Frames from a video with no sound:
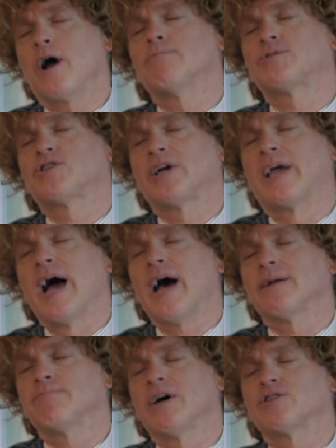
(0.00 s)
comes to
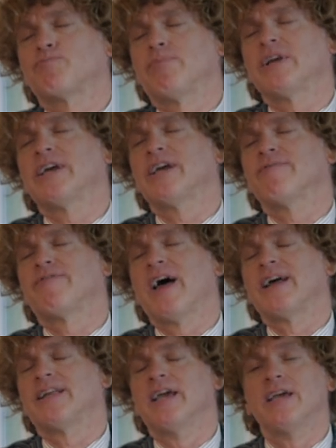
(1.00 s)
God must believe
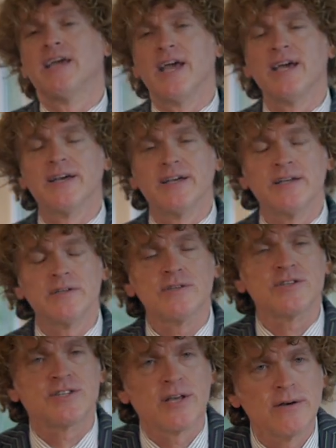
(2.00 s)
that he
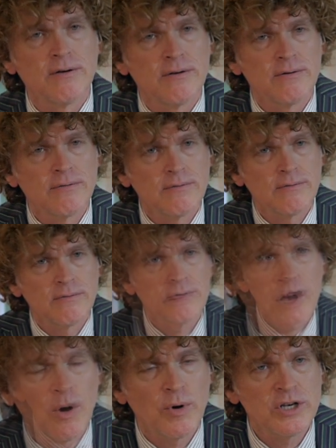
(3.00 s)
is
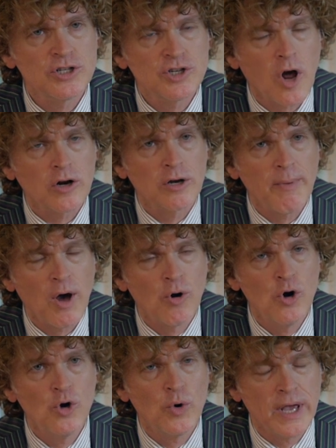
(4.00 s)
and we just talked about
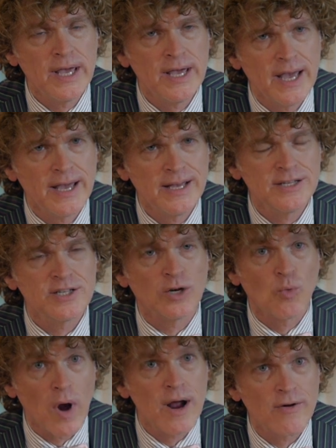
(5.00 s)
who he is
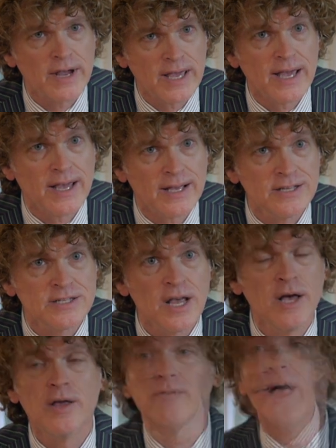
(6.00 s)
and where he is
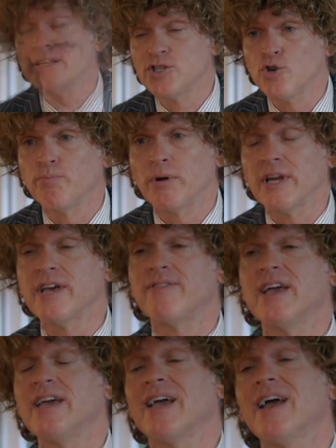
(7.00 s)
you believe he